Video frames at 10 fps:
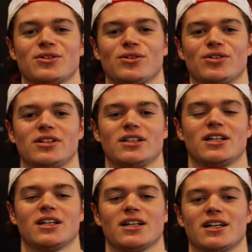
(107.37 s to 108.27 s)
Cole.
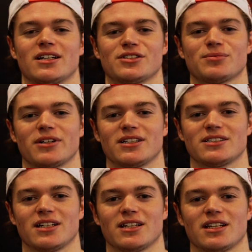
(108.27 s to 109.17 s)
I just wanted to
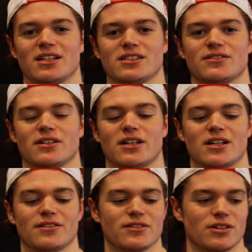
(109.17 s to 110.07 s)
say thanks
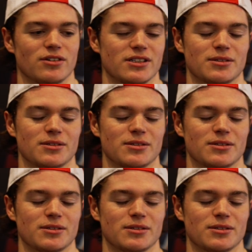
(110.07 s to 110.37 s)
for the great